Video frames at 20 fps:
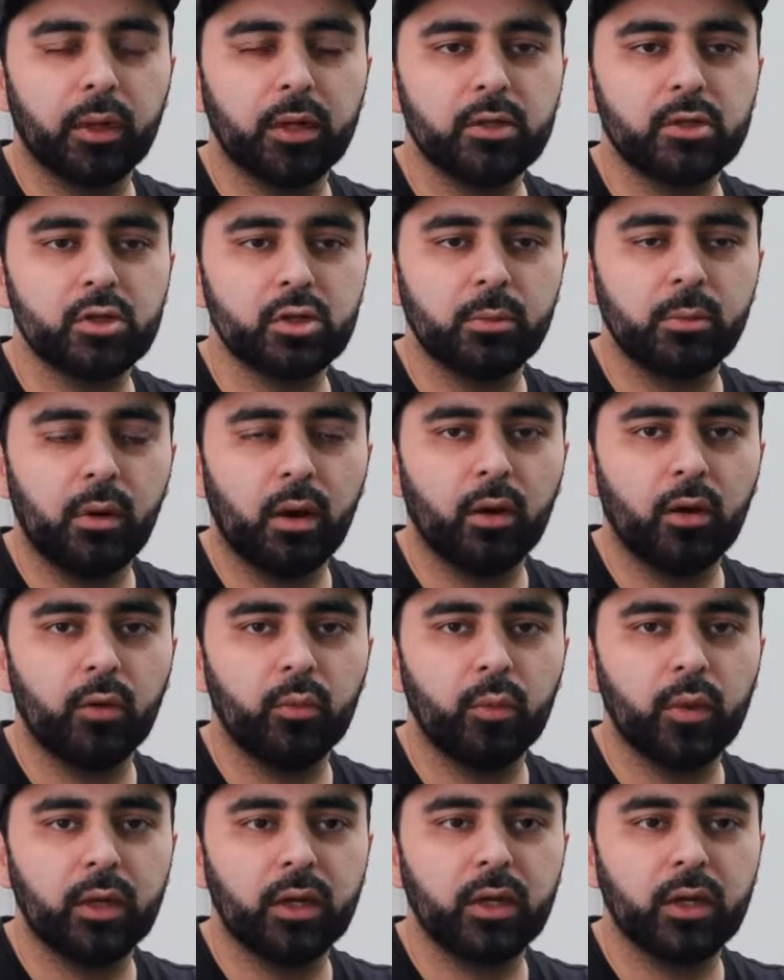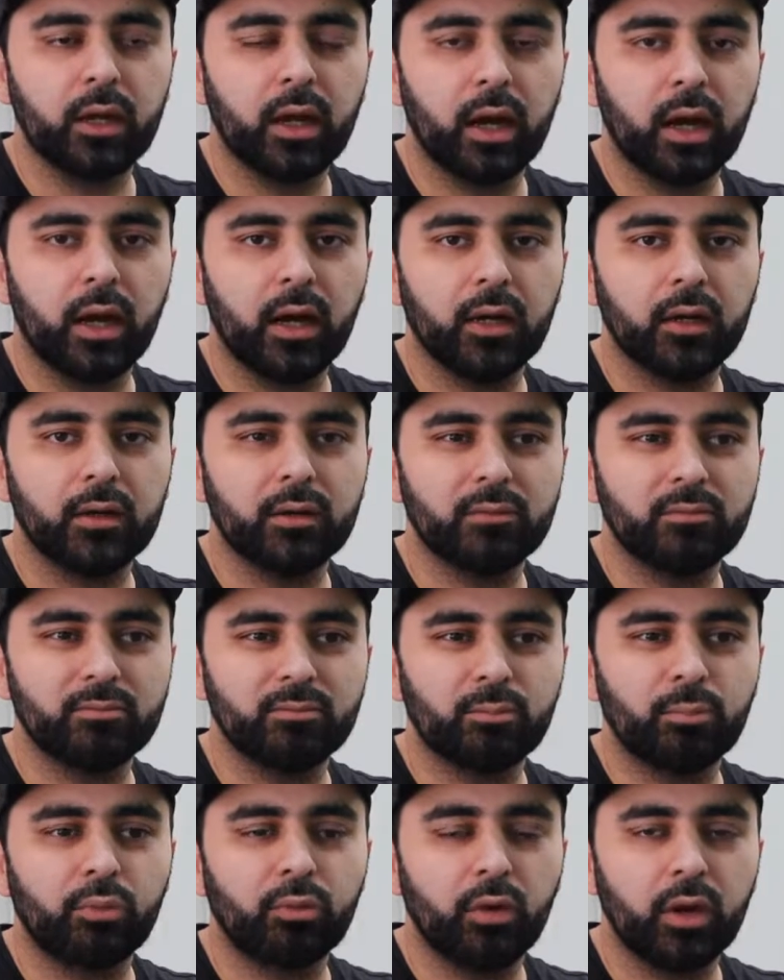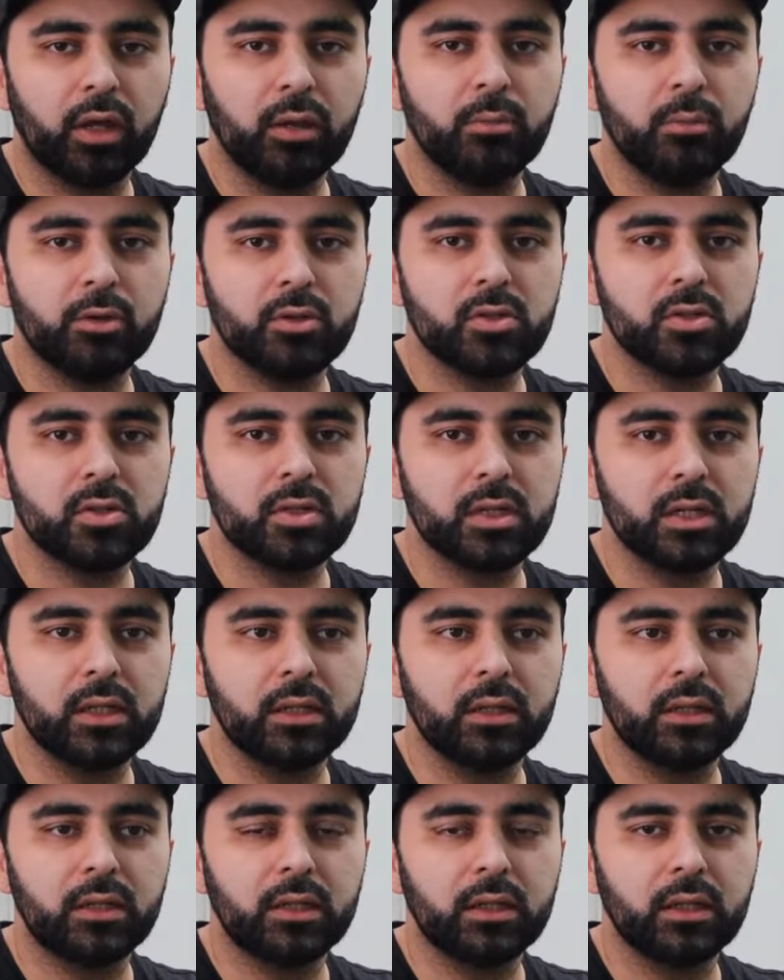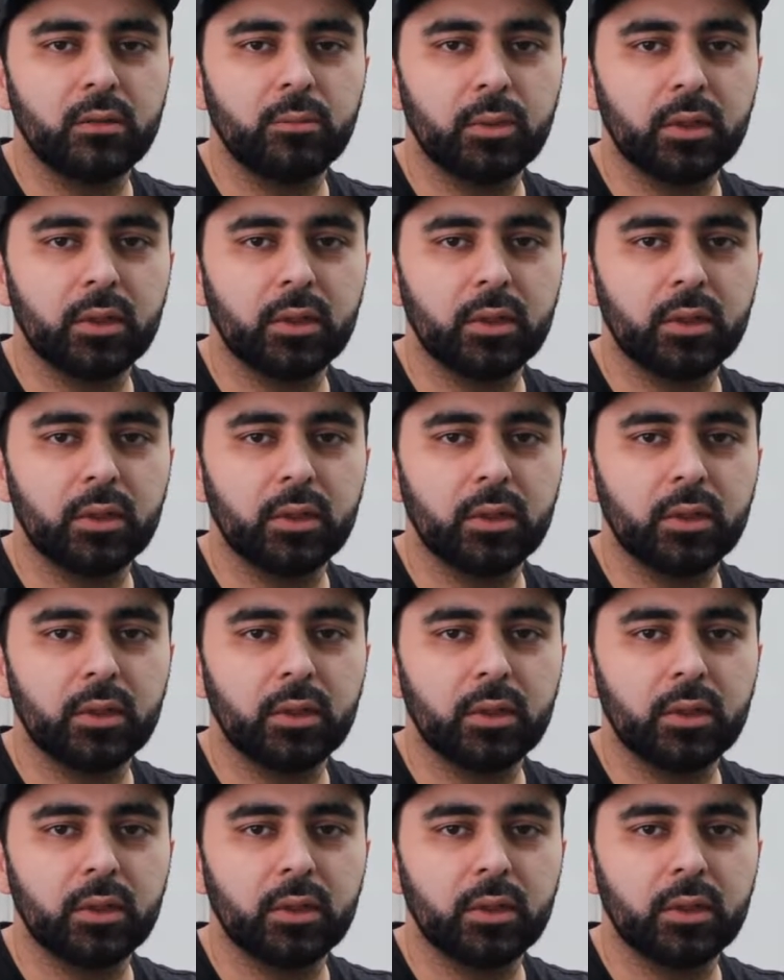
And tomorrow we can pretty much seal the deal,